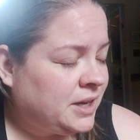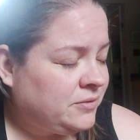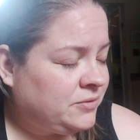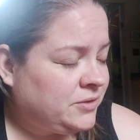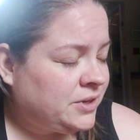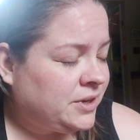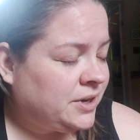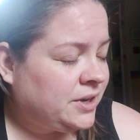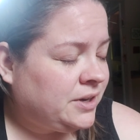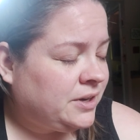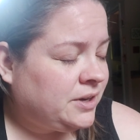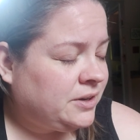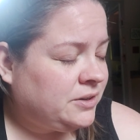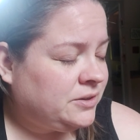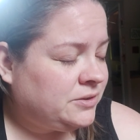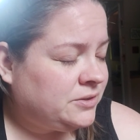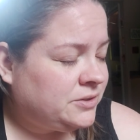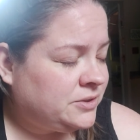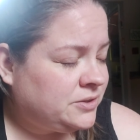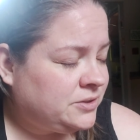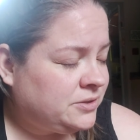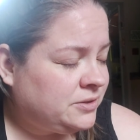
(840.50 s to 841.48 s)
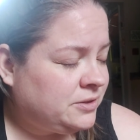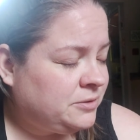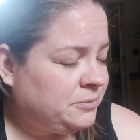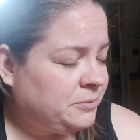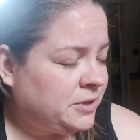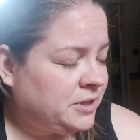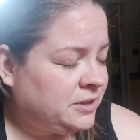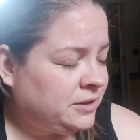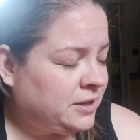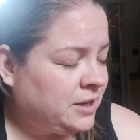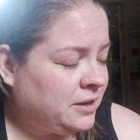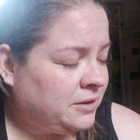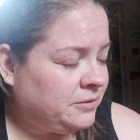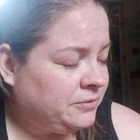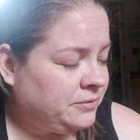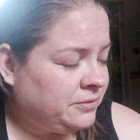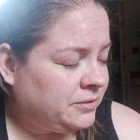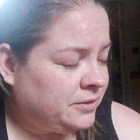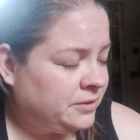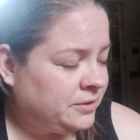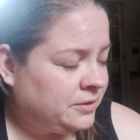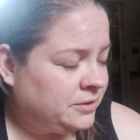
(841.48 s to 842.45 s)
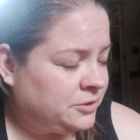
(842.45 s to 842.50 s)
have not understood what love
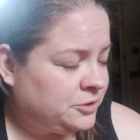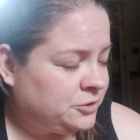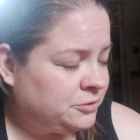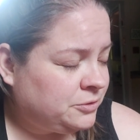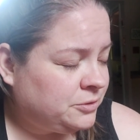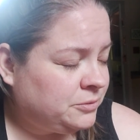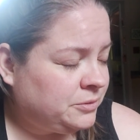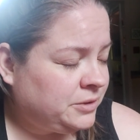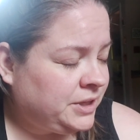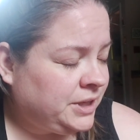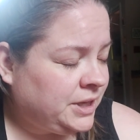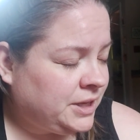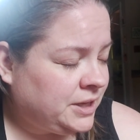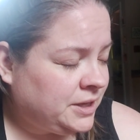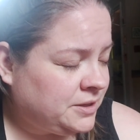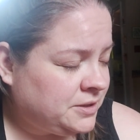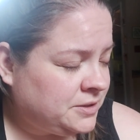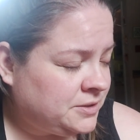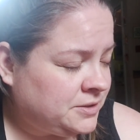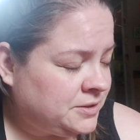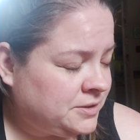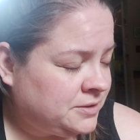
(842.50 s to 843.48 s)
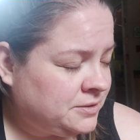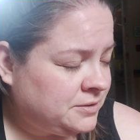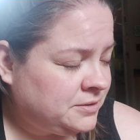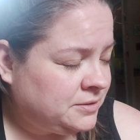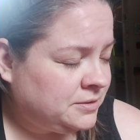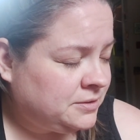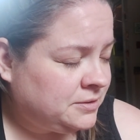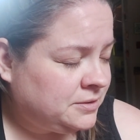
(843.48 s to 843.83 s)
truly is.